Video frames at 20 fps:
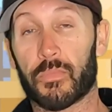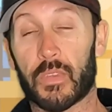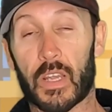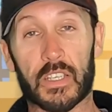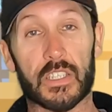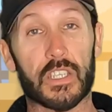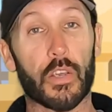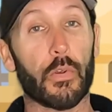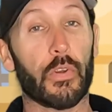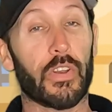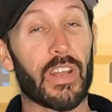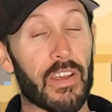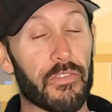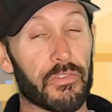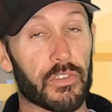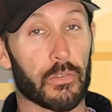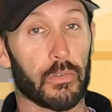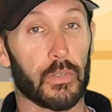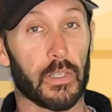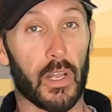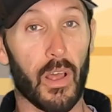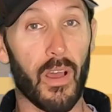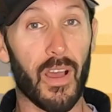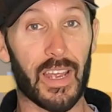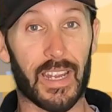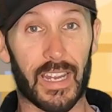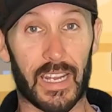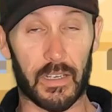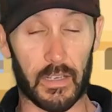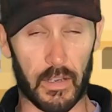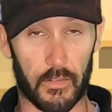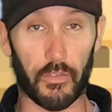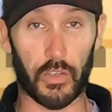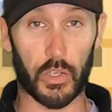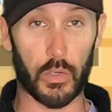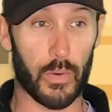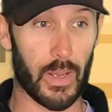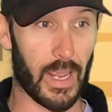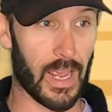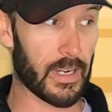And so you'd have to rely. And if
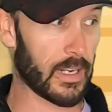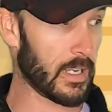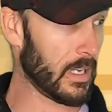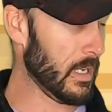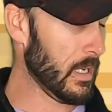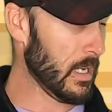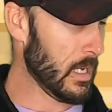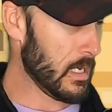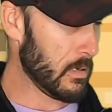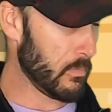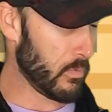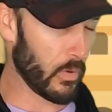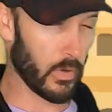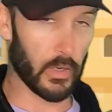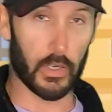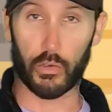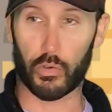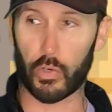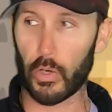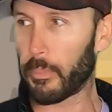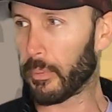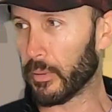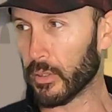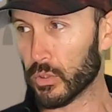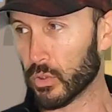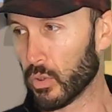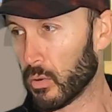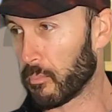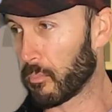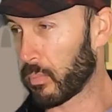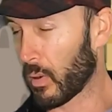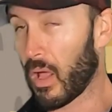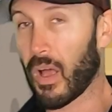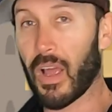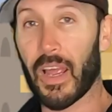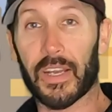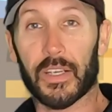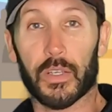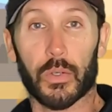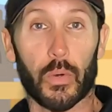you were a cripple or
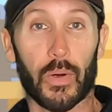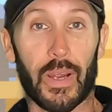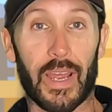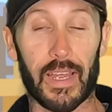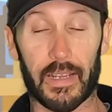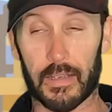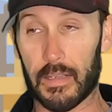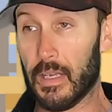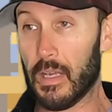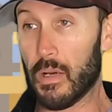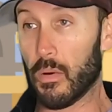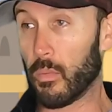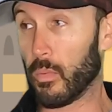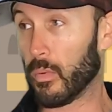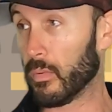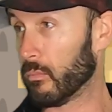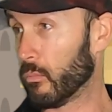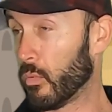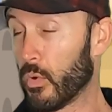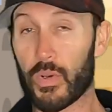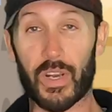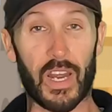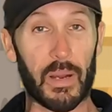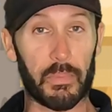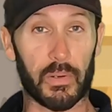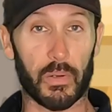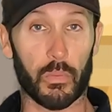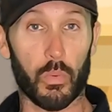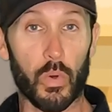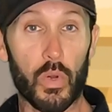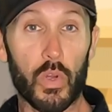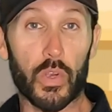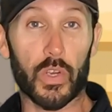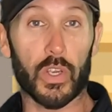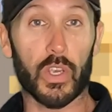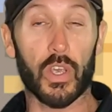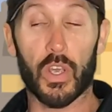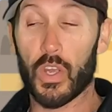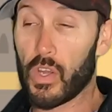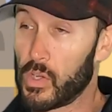blind or weren't able to
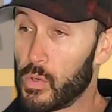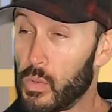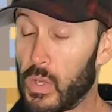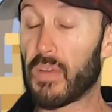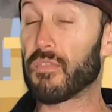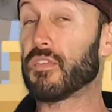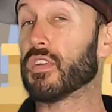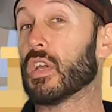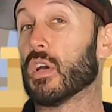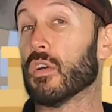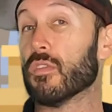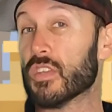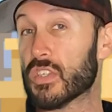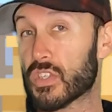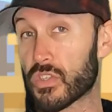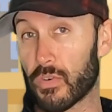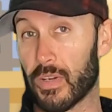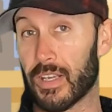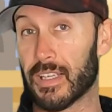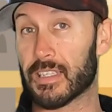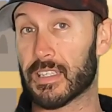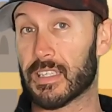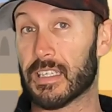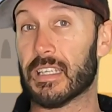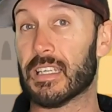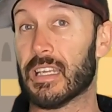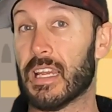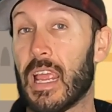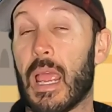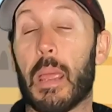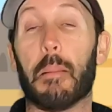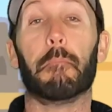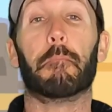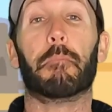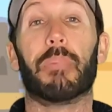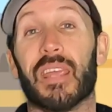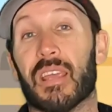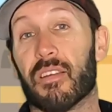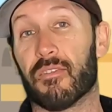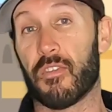work, you'd have to go on the streets and
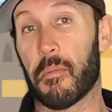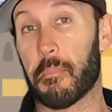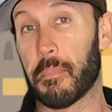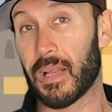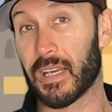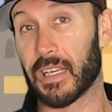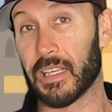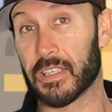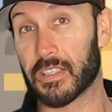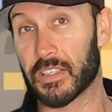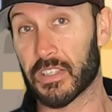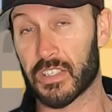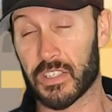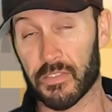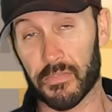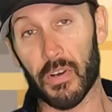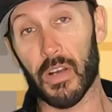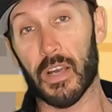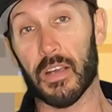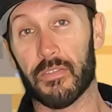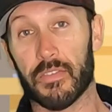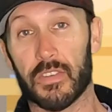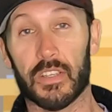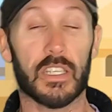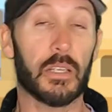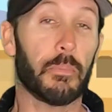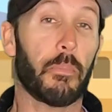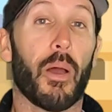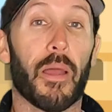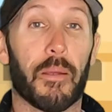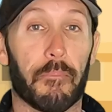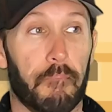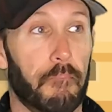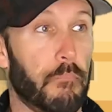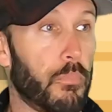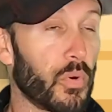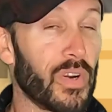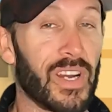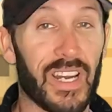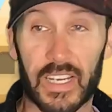beg for money to survive, to buy
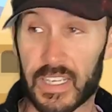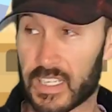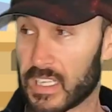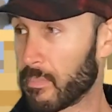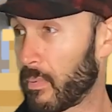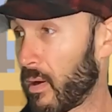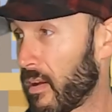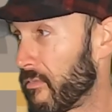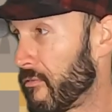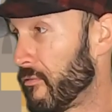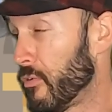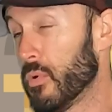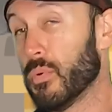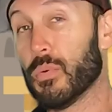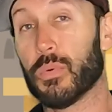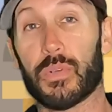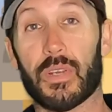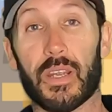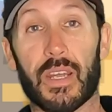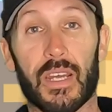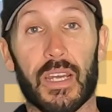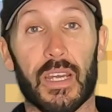bread, to buy food.